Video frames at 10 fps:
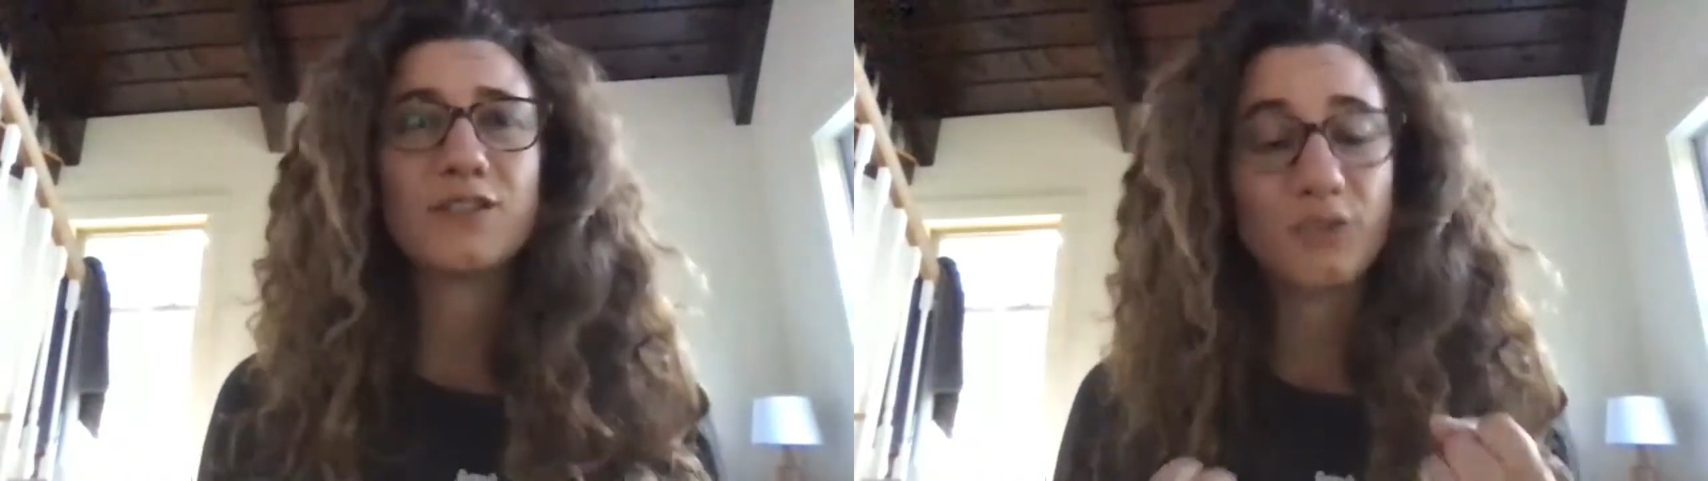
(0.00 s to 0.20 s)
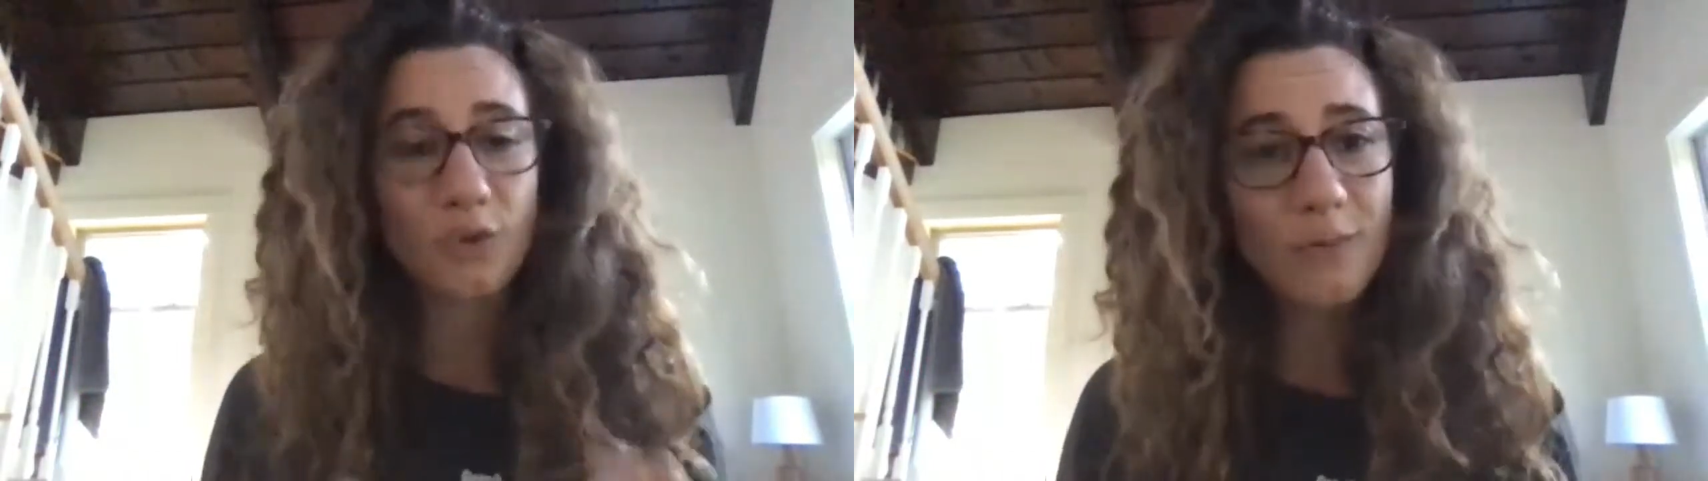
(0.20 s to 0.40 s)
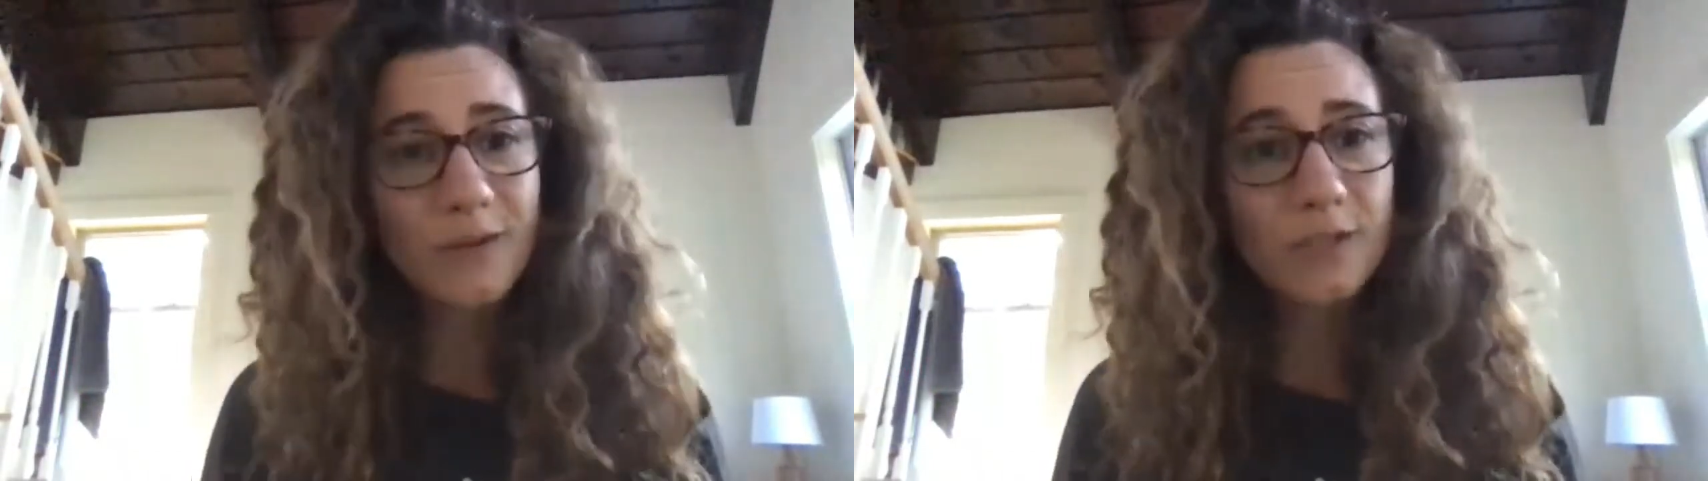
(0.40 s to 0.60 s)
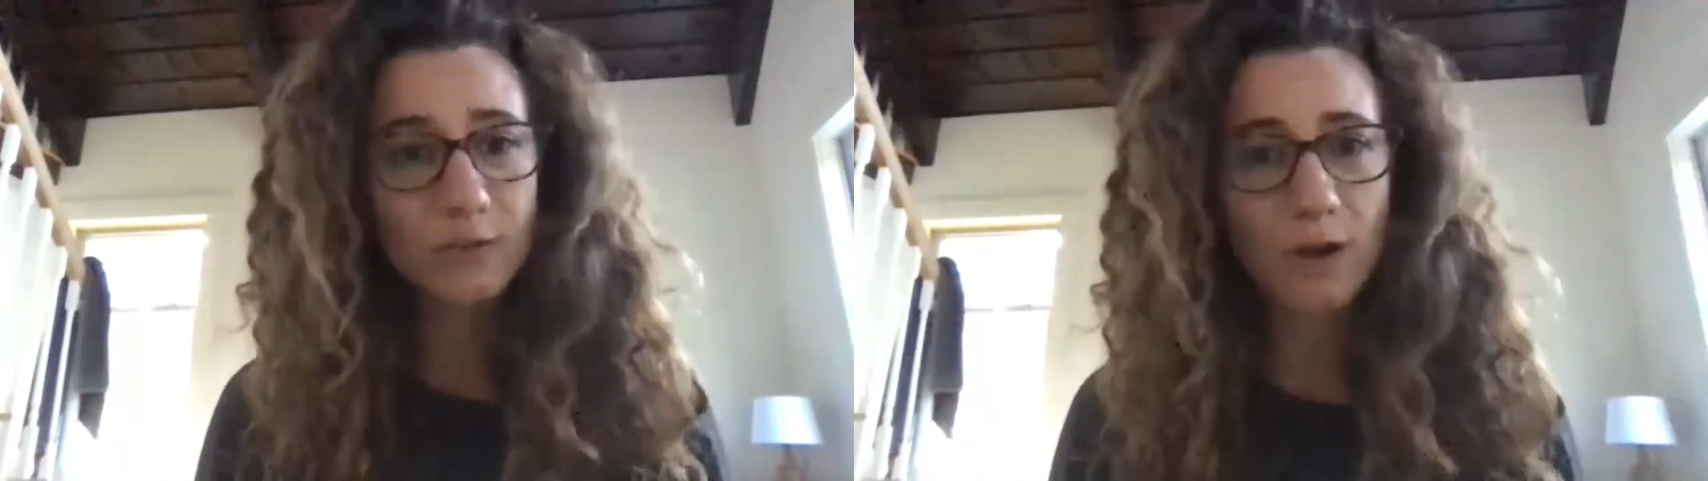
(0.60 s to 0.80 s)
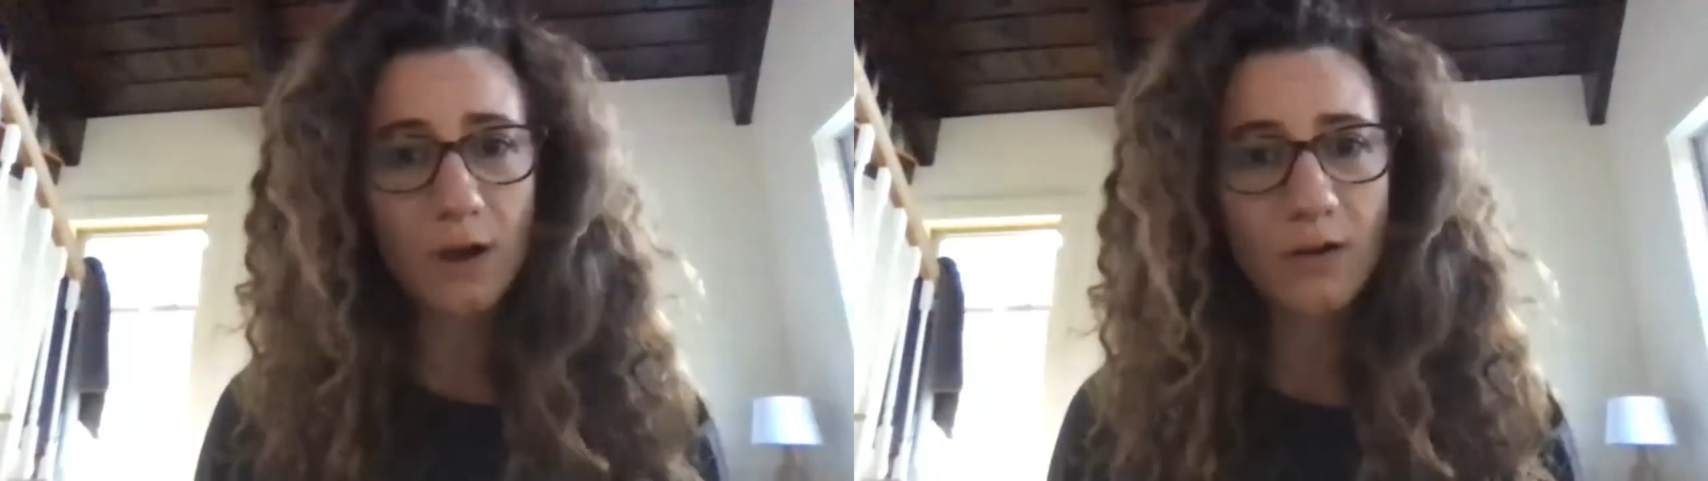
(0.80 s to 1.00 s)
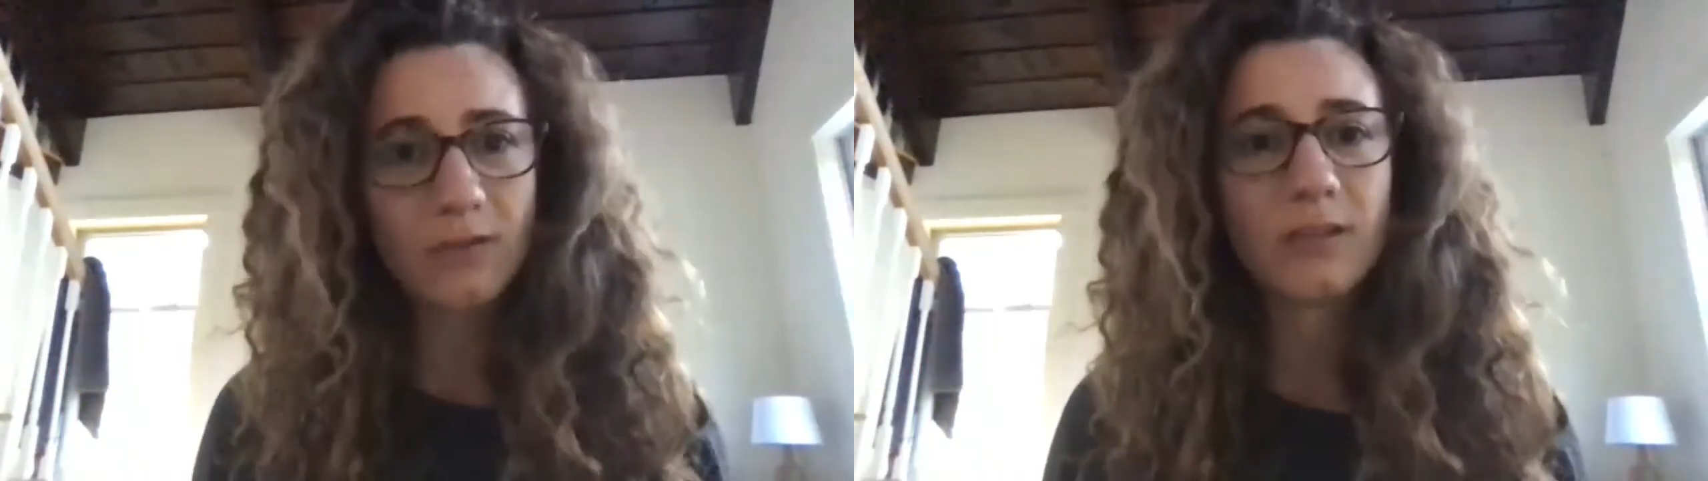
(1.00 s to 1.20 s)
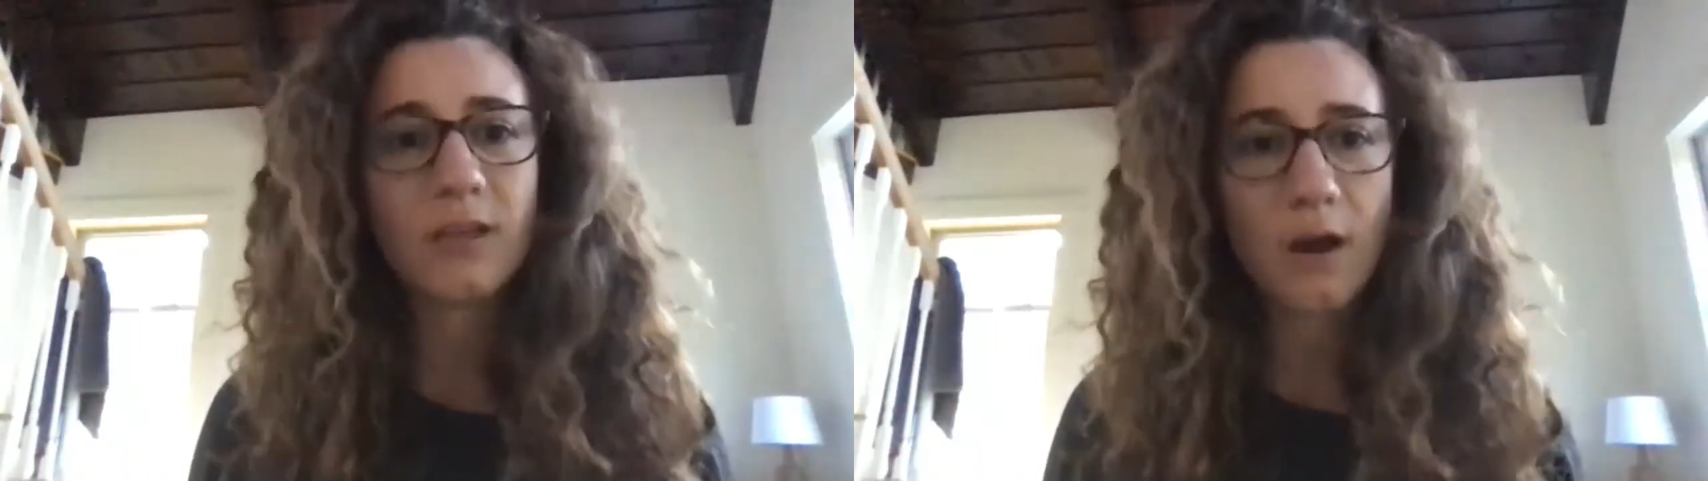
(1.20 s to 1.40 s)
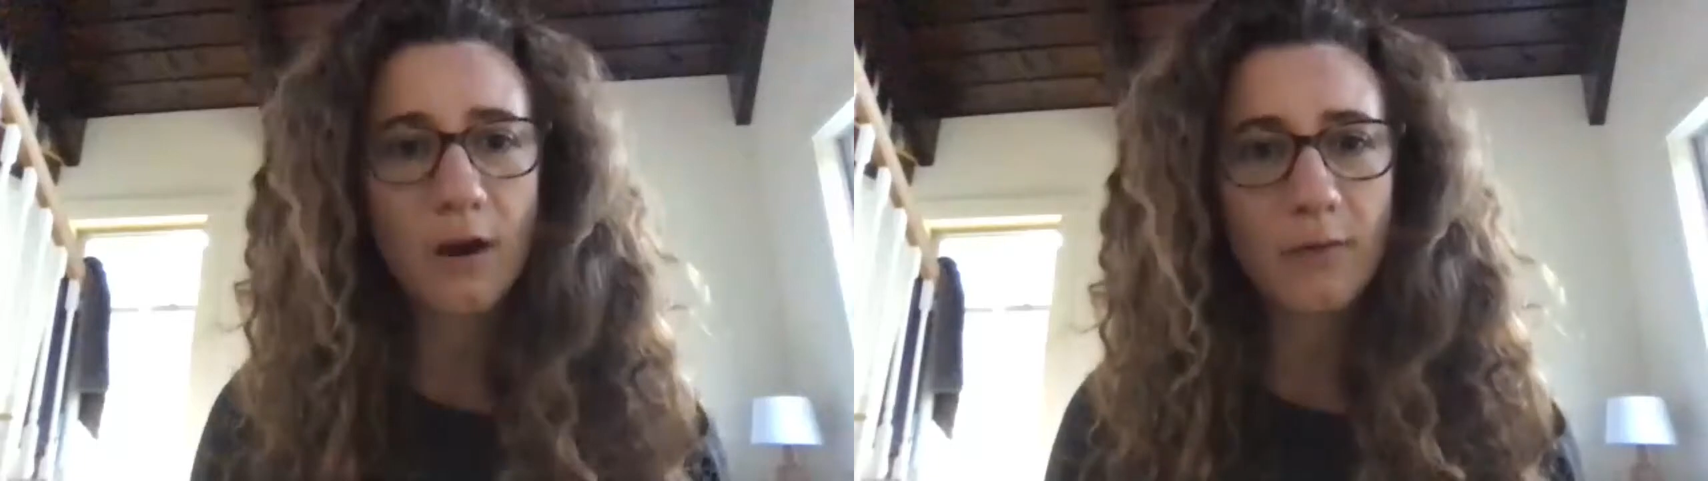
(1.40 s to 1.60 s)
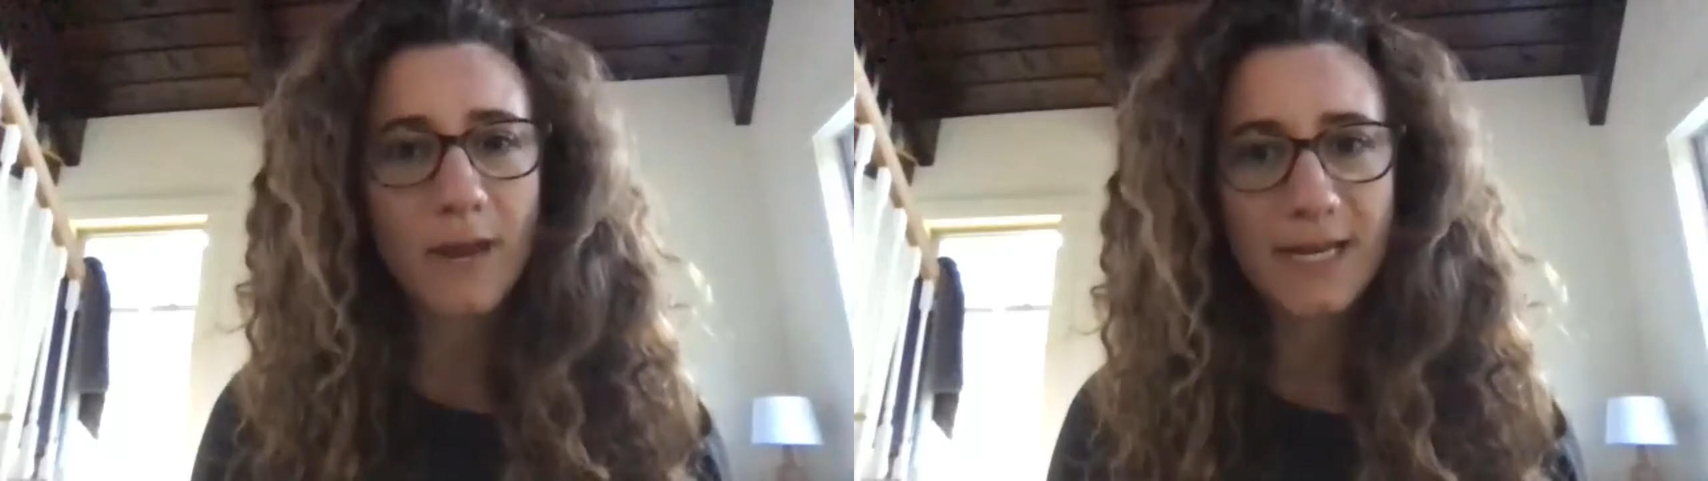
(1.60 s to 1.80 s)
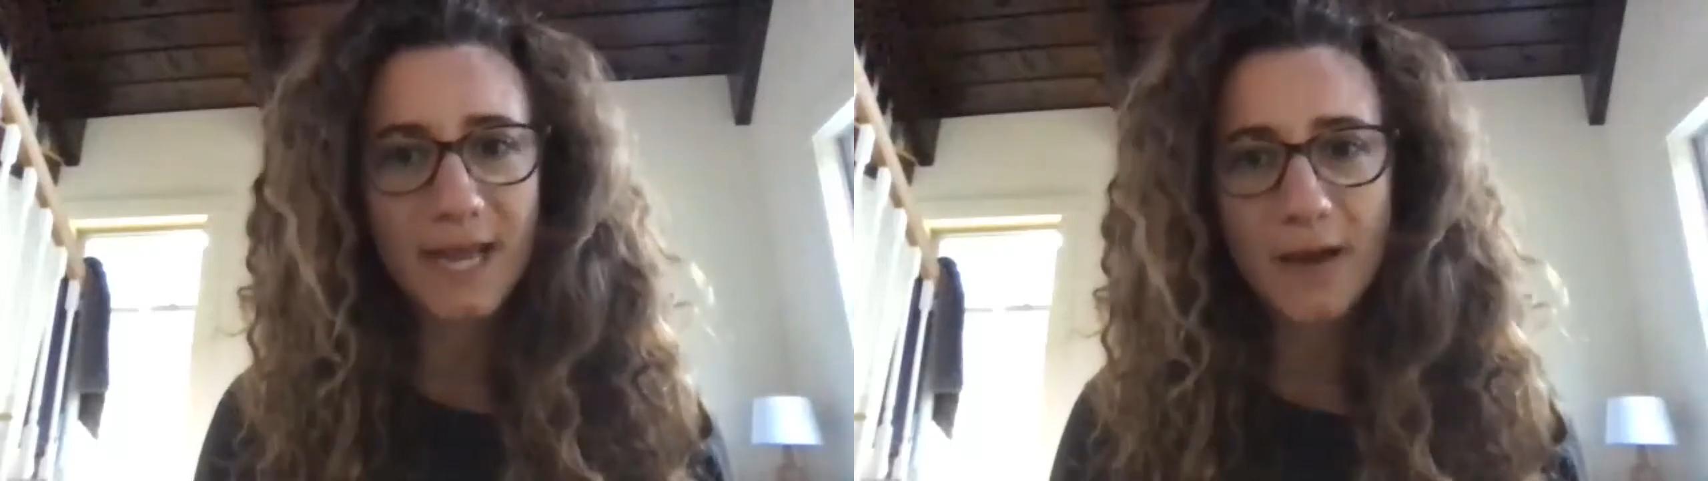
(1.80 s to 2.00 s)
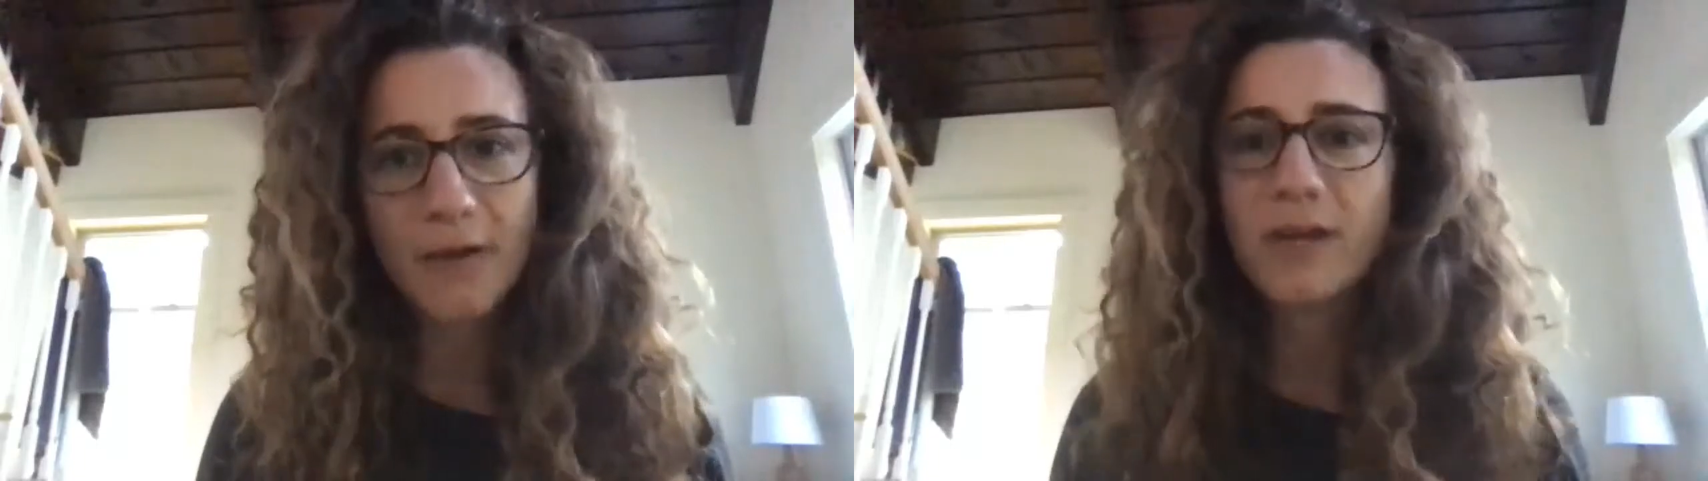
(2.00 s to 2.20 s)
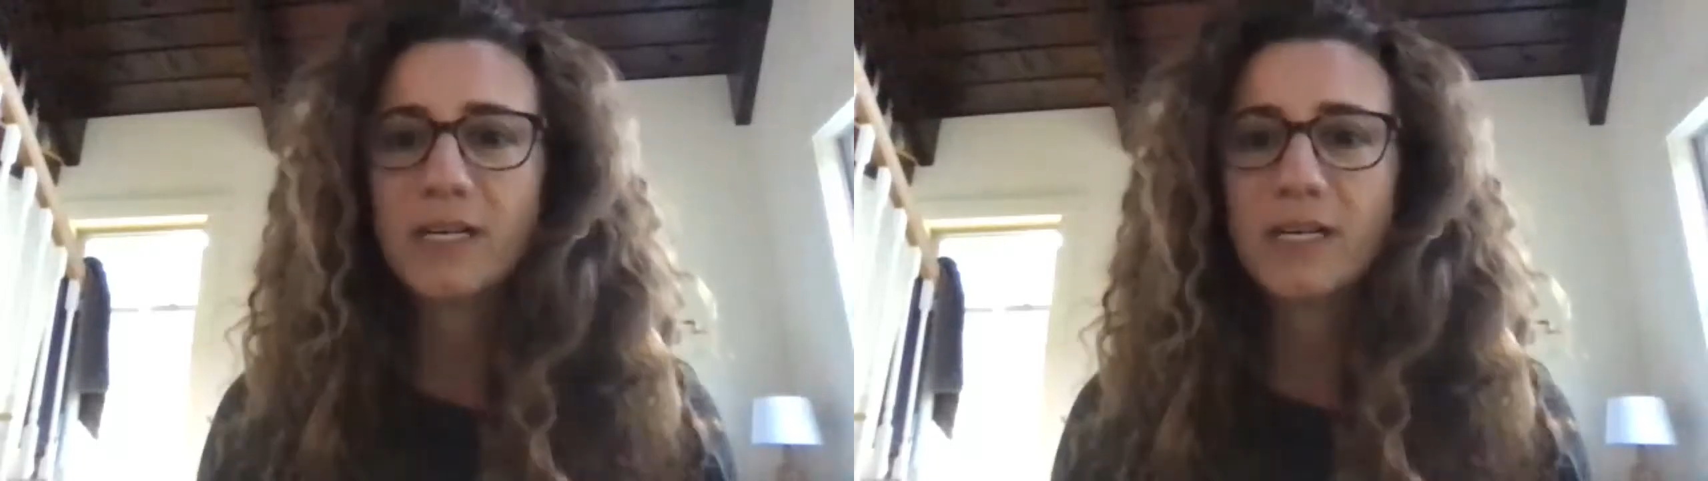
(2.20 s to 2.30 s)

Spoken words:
so much stronger than they are right now,